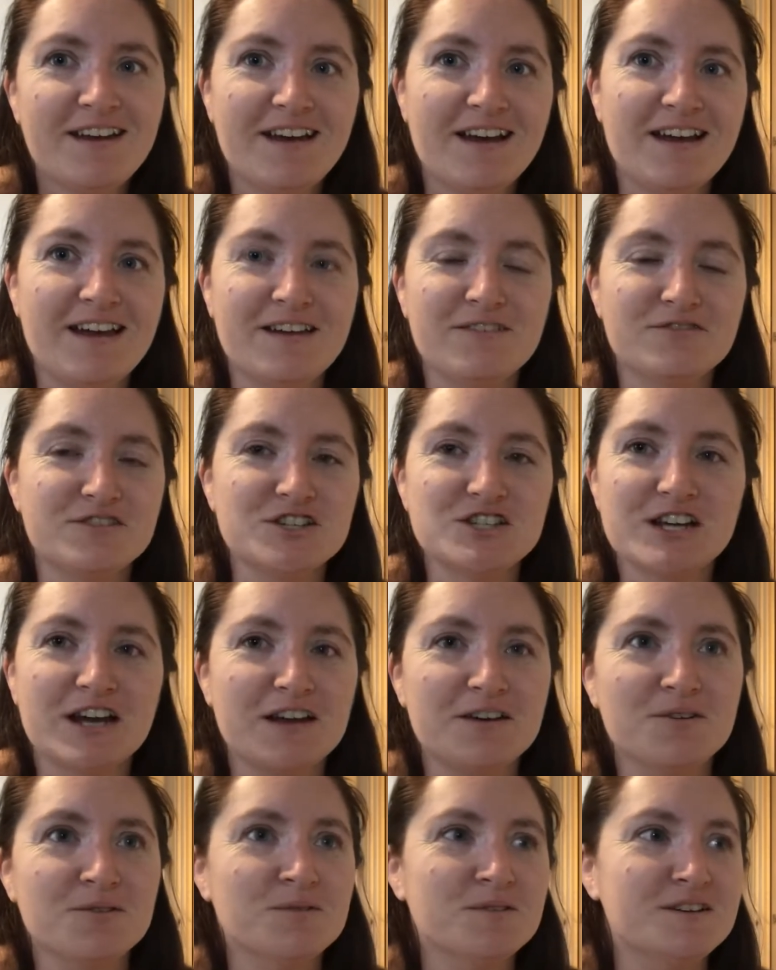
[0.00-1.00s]
Every
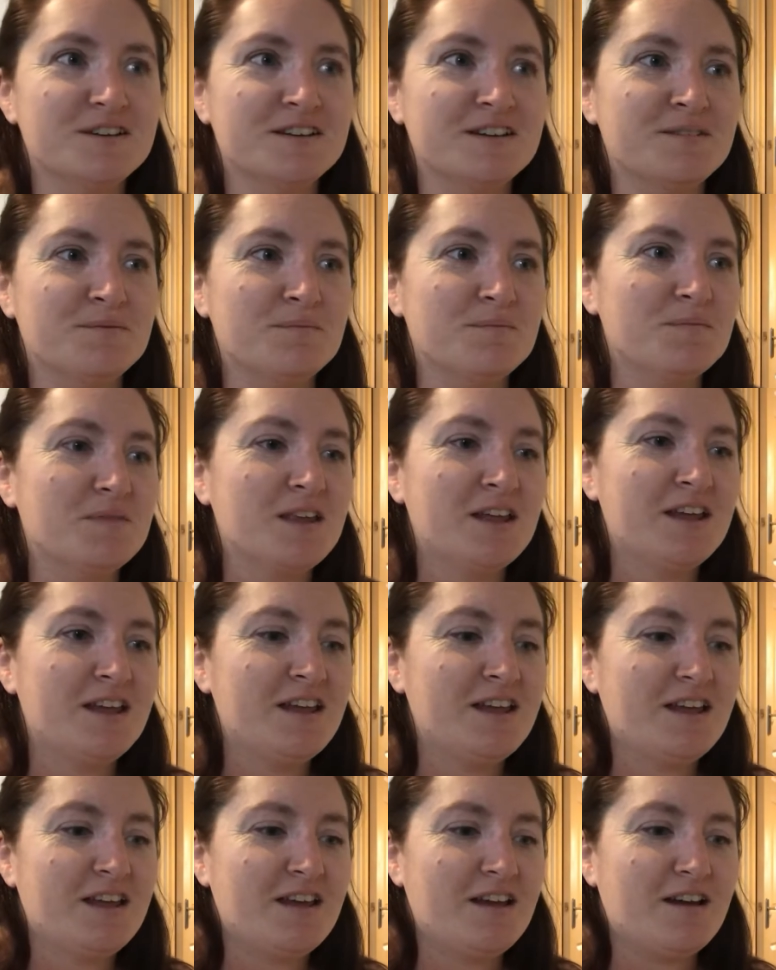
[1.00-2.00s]
channel,
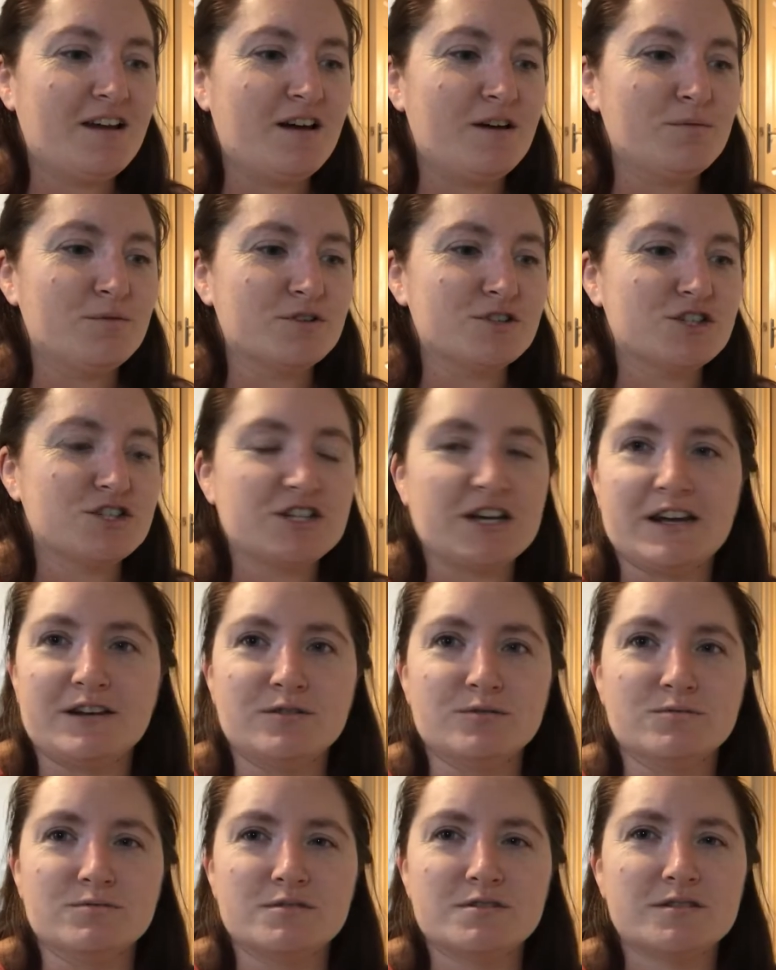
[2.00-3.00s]
I watch
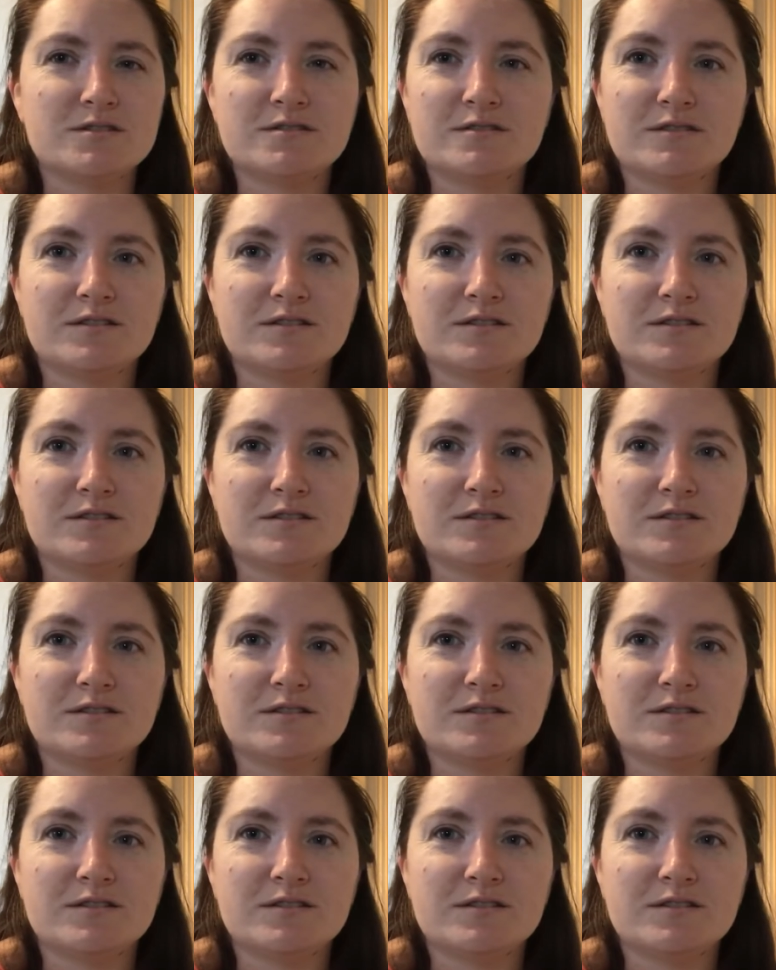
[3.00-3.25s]
channels